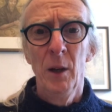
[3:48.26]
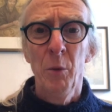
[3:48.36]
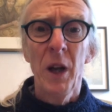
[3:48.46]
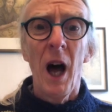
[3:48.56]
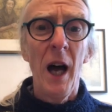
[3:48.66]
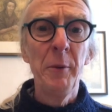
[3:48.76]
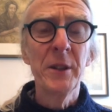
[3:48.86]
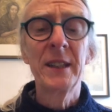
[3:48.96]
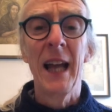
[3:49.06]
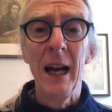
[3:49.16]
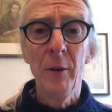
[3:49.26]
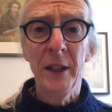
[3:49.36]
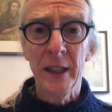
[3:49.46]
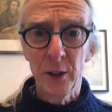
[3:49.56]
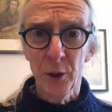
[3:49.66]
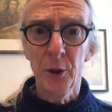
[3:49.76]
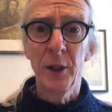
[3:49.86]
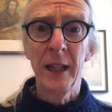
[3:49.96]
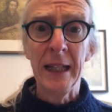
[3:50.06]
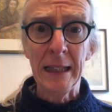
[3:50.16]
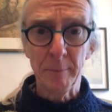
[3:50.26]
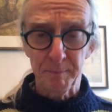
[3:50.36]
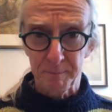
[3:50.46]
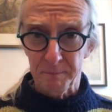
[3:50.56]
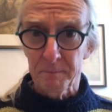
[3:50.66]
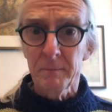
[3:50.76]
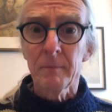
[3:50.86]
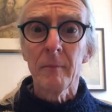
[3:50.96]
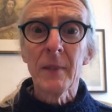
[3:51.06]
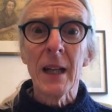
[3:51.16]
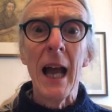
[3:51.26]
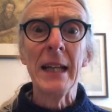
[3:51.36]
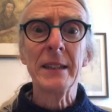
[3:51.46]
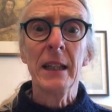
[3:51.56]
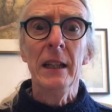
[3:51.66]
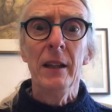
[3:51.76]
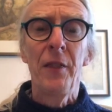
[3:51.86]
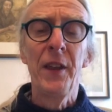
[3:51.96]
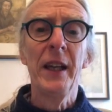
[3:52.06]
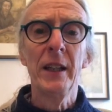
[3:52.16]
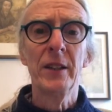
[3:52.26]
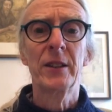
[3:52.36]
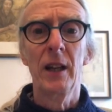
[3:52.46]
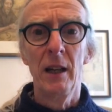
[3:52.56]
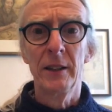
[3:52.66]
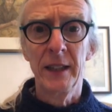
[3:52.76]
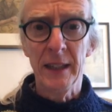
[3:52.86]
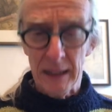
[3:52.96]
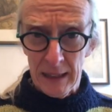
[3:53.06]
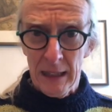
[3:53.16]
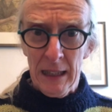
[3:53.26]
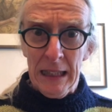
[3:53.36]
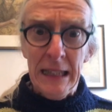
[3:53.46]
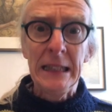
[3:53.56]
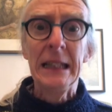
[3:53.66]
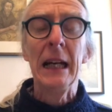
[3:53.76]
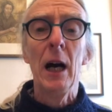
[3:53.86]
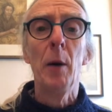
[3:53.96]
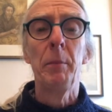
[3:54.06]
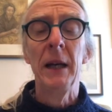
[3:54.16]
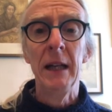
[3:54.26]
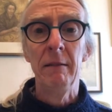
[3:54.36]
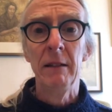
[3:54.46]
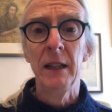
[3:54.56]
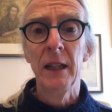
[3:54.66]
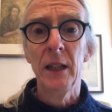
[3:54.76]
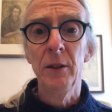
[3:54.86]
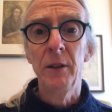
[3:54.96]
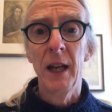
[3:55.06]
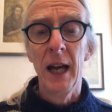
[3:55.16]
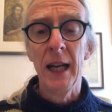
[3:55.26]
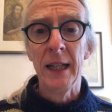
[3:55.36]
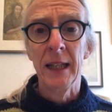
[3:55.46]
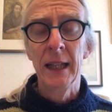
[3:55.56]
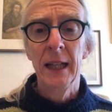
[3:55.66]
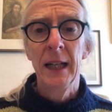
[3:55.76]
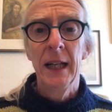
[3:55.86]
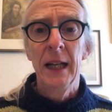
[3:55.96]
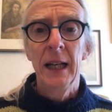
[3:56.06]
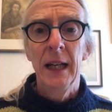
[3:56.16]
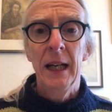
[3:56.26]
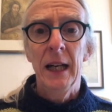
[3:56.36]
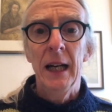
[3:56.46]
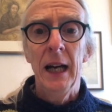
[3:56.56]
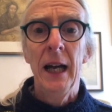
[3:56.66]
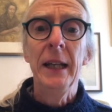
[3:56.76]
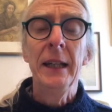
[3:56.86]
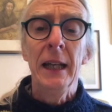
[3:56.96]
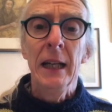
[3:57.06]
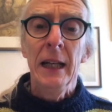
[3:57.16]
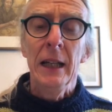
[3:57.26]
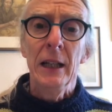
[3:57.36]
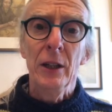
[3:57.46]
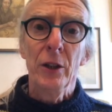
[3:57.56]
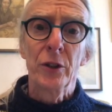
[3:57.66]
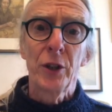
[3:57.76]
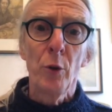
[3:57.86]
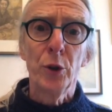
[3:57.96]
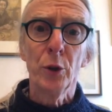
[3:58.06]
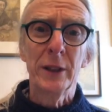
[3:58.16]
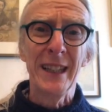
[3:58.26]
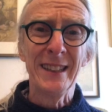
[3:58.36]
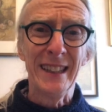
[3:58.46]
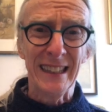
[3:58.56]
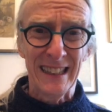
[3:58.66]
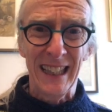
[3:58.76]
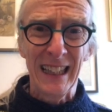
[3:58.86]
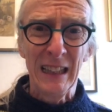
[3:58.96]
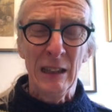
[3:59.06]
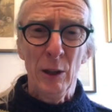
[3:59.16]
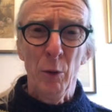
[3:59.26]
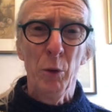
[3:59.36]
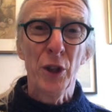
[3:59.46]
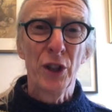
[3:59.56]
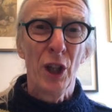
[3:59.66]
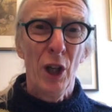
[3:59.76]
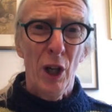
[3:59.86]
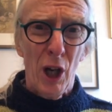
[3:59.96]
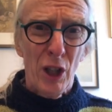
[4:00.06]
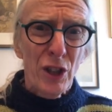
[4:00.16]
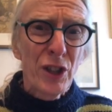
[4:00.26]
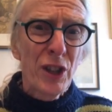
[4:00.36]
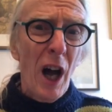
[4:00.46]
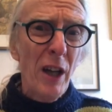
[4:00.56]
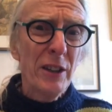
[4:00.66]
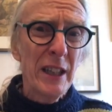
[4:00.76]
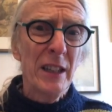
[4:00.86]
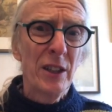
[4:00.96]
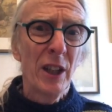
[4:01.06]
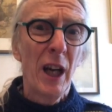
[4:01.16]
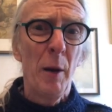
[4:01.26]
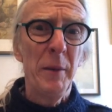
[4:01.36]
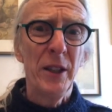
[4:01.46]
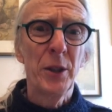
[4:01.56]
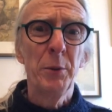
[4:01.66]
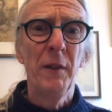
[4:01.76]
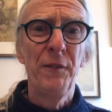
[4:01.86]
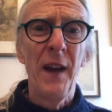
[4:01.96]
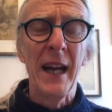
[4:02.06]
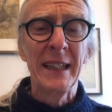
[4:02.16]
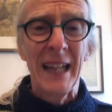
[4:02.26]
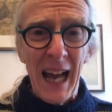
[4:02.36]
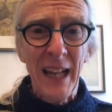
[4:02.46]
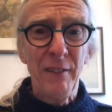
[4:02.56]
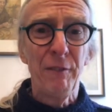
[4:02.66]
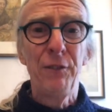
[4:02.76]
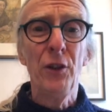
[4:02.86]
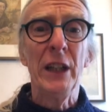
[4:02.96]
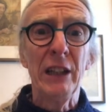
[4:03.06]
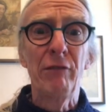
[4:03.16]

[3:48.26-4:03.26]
Well, I was down in Torquay as things started heating up here in the UK. And social distancing was starting to come into effect. It hadn't fully